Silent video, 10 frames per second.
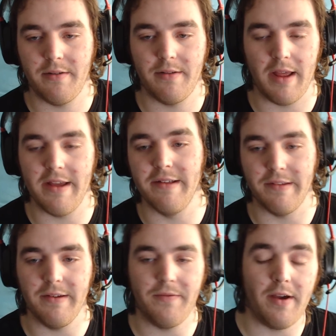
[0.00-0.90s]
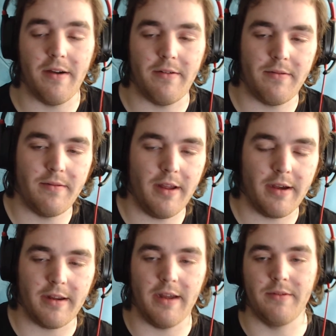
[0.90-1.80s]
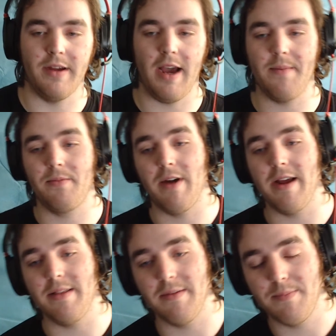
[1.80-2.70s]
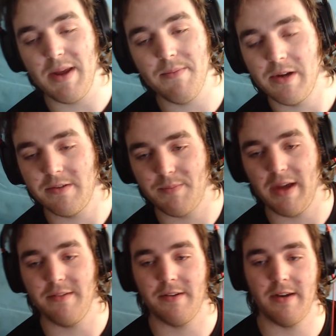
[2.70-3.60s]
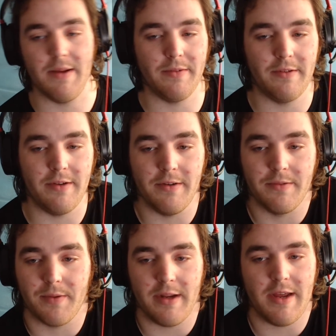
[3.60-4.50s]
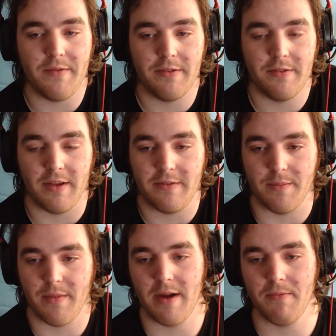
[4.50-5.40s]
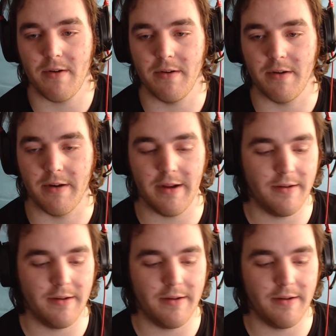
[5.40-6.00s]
That isn't a phone. That I can able to upgrade the memory space. I can able to use whatever system I want on it.